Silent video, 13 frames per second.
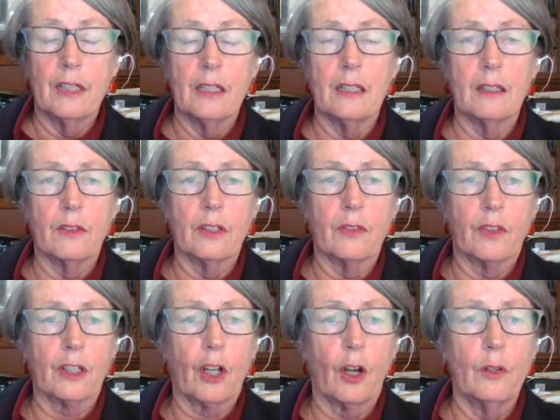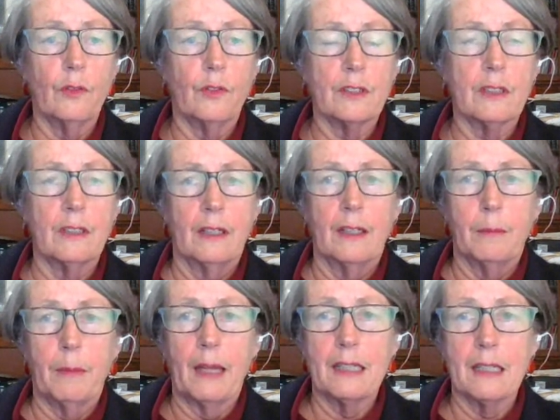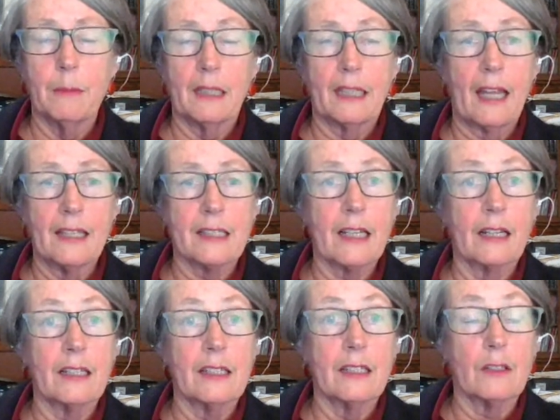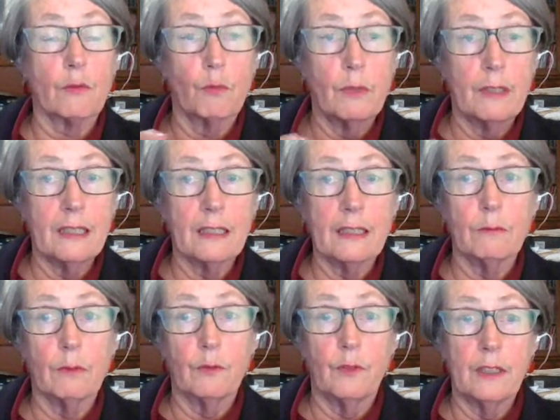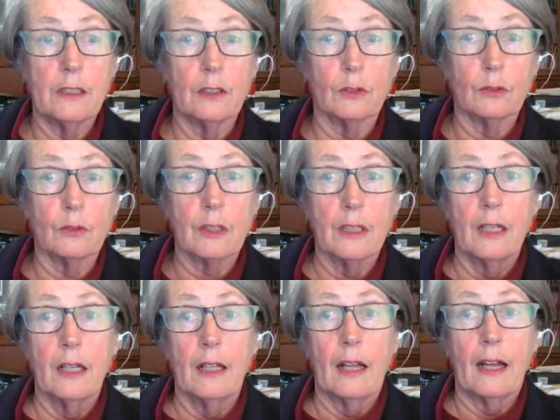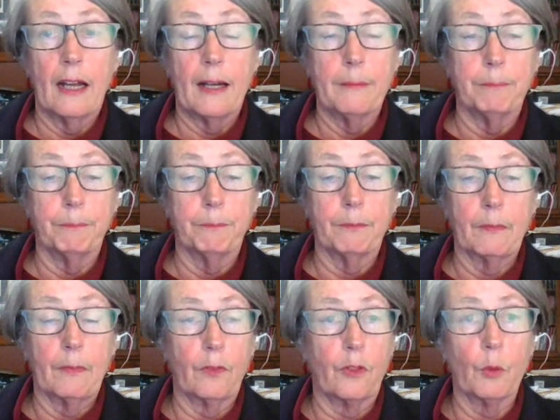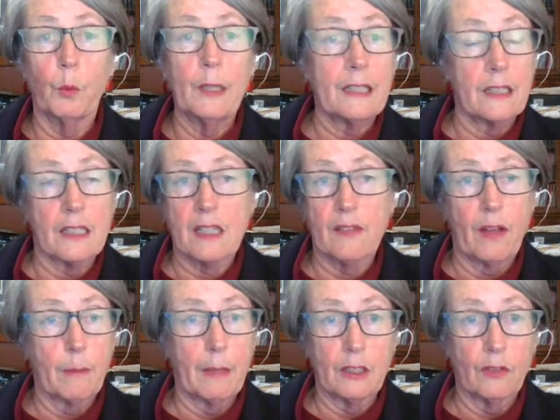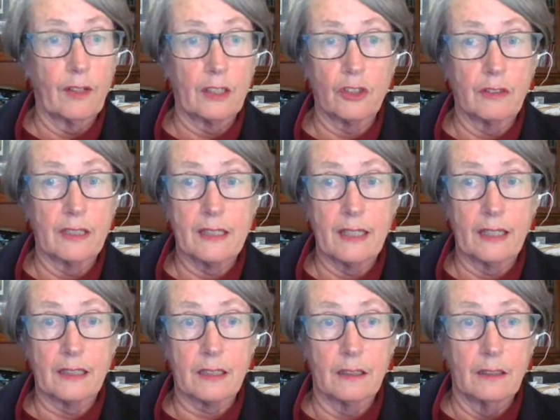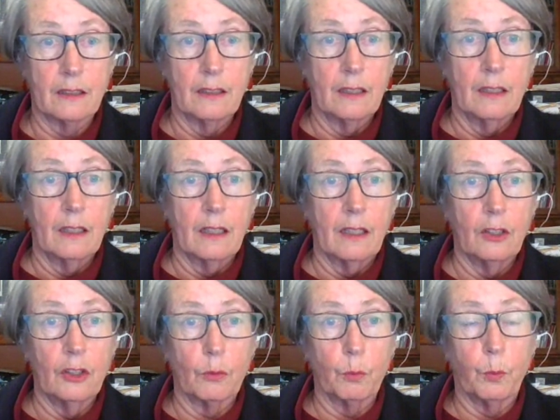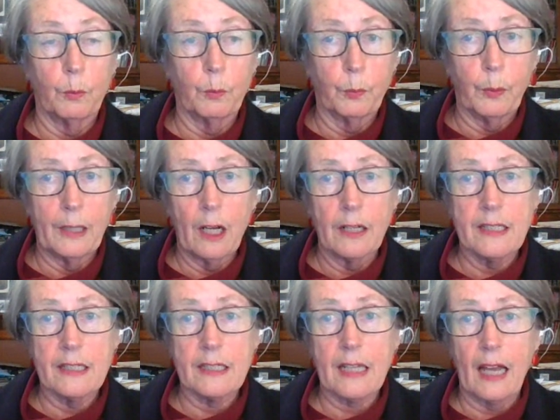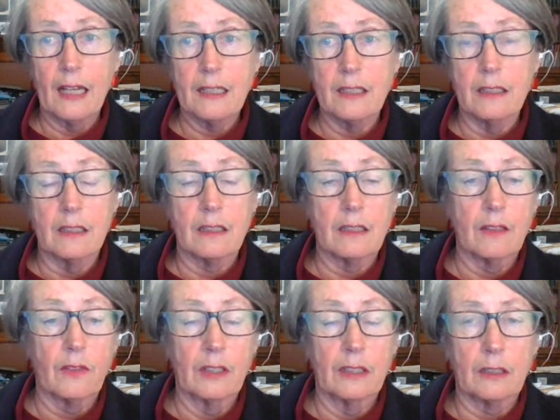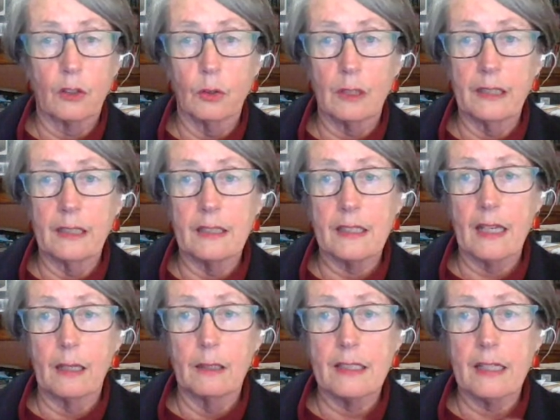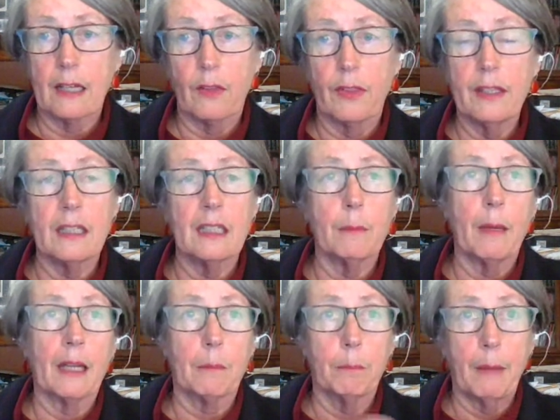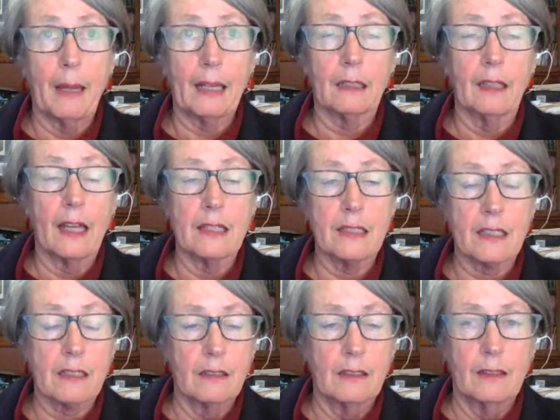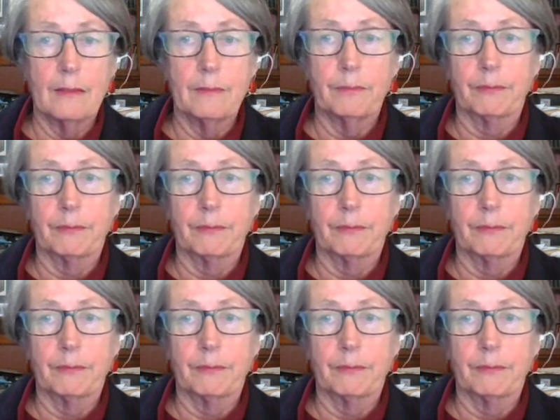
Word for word: the COVID pandemic has done is it's really revealed the weakness of our manufacturing sector. You know, when I started the quarterly essay, started thinking about it back last,